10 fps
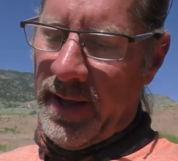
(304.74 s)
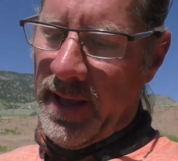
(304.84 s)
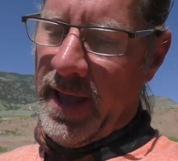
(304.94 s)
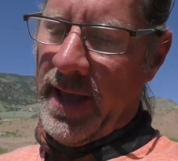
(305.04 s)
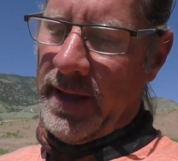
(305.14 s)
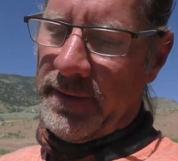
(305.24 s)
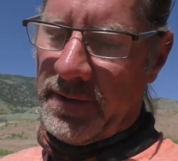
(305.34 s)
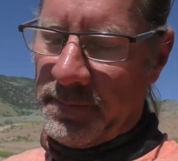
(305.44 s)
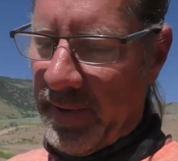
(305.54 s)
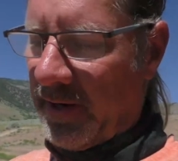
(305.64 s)
and
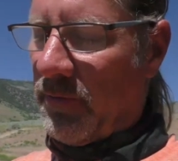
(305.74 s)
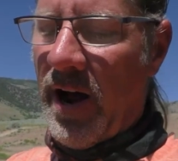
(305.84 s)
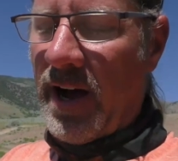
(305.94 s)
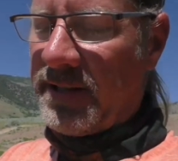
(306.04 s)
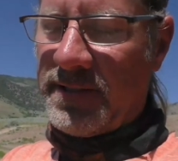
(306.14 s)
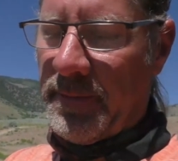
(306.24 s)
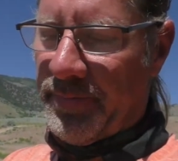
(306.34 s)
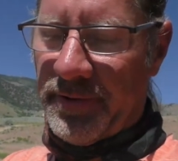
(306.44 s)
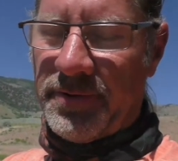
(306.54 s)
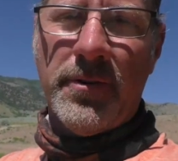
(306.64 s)
there's big rocks that
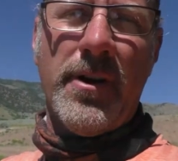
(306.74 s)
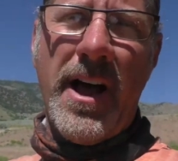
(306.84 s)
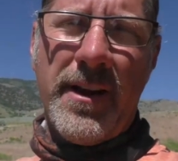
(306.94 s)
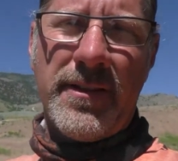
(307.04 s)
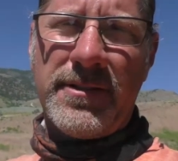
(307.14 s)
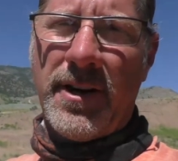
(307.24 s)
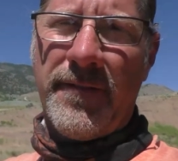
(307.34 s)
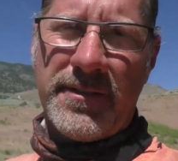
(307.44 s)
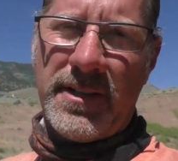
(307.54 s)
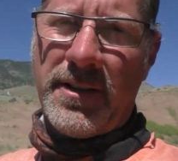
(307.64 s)
protrude out of the
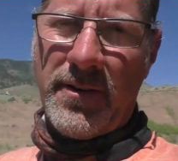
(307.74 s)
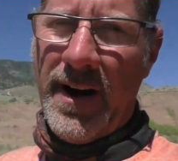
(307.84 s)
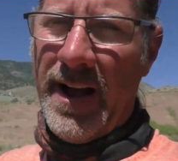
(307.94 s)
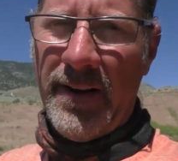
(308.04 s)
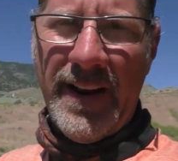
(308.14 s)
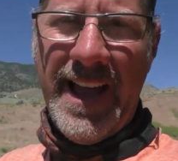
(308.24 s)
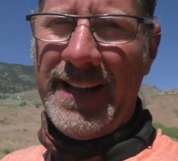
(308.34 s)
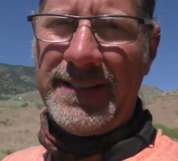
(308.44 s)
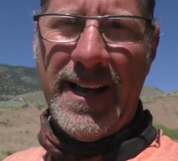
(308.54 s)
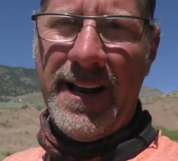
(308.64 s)
surface of the ground
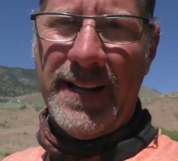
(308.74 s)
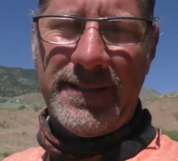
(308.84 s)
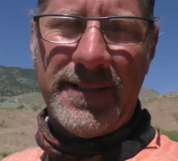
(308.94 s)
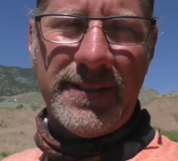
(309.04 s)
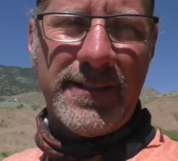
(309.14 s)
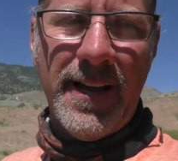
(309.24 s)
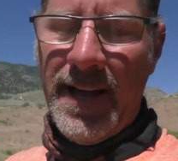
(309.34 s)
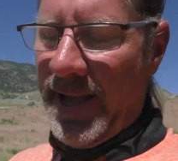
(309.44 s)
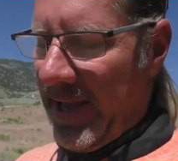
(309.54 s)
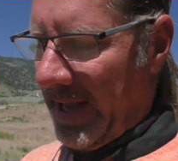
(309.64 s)
eight, 10 inches.
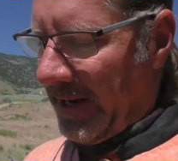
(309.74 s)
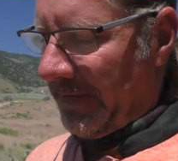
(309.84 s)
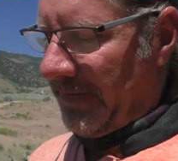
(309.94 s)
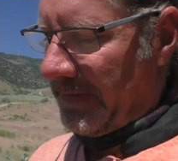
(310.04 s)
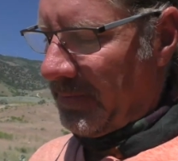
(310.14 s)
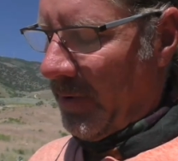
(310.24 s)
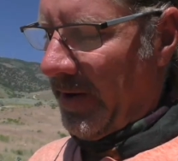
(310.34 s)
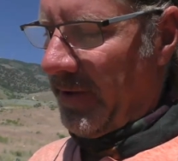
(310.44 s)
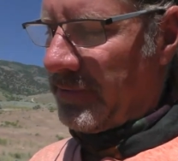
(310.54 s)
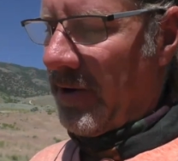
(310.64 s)
And if one
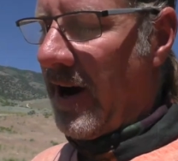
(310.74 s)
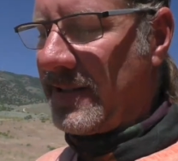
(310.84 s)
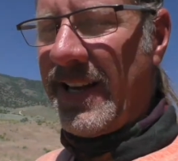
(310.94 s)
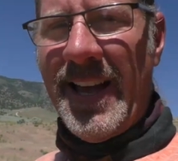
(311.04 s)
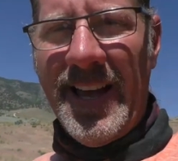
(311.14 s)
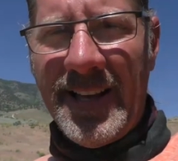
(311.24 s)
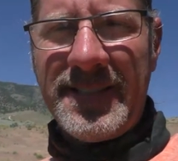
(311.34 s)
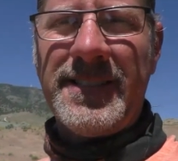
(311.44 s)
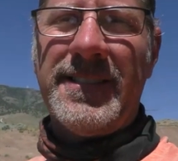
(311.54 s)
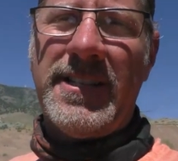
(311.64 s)
of those rocks
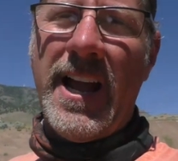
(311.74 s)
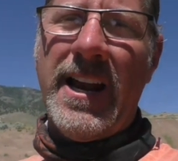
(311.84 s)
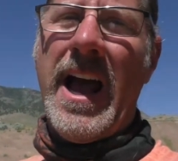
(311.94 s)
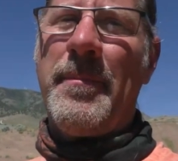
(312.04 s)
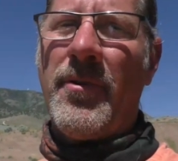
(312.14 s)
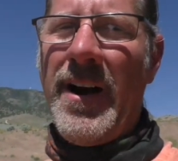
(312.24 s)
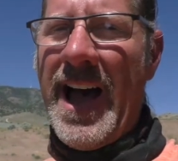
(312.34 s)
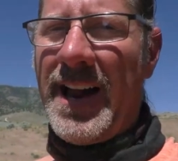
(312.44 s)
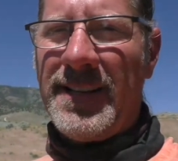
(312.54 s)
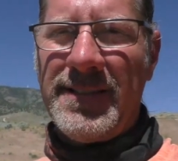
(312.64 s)
hits the chain
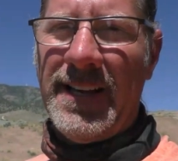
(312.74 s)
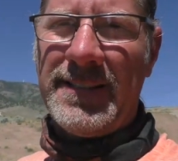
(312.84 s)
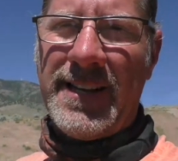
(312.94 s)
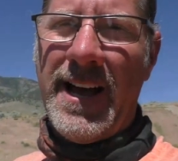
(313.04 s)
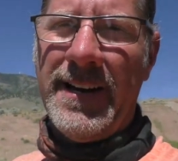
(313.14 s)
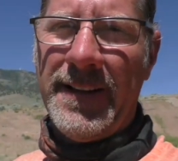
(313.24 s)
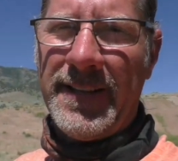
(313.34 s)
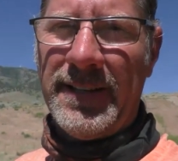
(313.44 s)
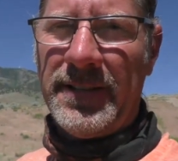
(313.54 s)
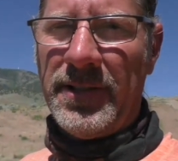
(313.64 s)
apparatus, it's got
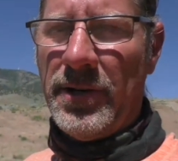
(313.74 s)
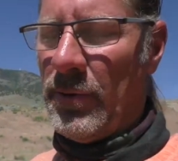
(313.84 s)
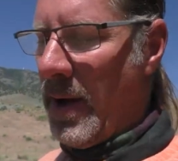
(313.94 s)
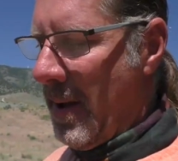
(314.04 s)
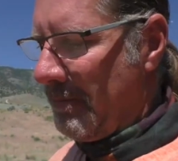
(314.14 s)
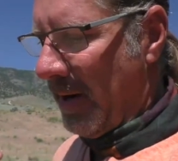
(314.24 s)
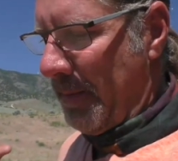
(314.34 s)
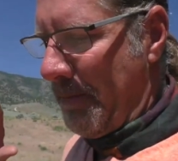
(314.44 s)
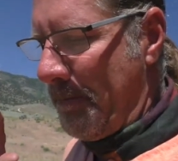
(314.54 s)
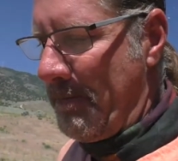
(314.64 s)
nothing to do
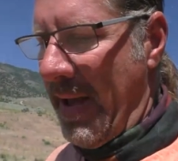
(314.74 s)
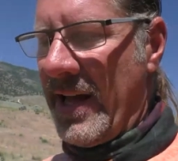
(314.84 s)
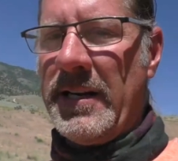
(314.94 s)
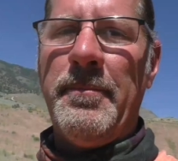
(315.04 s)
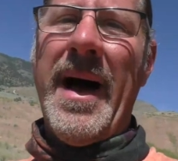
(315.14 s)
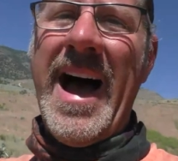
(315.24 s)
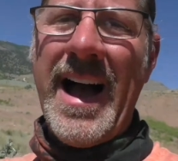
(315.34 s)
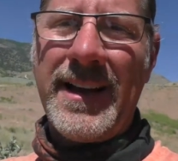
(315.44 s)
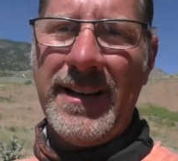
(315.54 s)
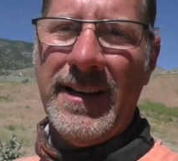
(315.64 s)
but bend
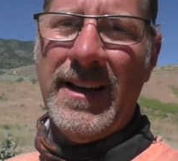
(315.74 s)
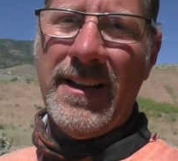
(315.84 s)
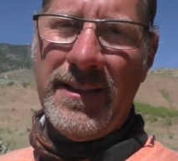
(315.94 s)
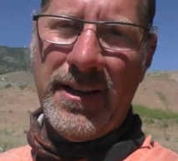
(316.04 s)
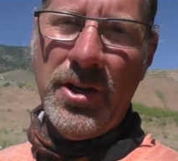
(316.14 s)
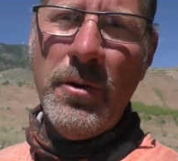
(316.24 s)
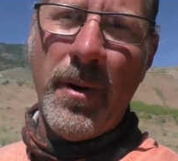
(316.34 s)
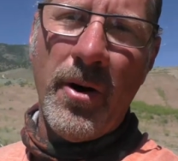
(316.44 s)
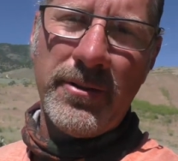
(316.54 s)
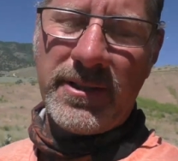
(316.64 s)
back the
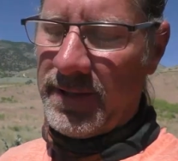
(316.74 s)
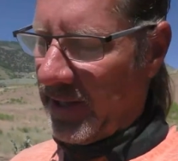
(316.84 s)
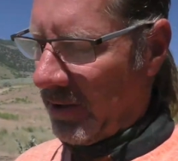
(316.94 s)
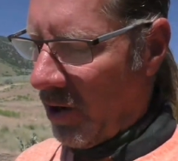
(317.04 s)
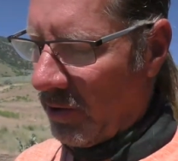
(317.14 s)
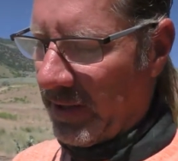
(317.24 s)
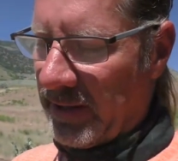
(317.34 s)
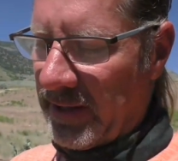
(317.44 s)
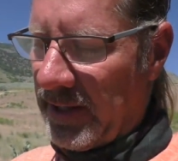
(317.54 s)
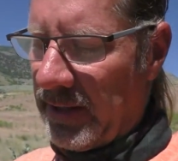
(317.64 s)
U-bolts that are
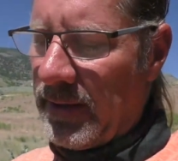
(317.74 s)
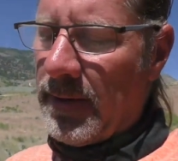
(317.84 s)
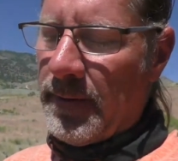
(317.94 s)
holding the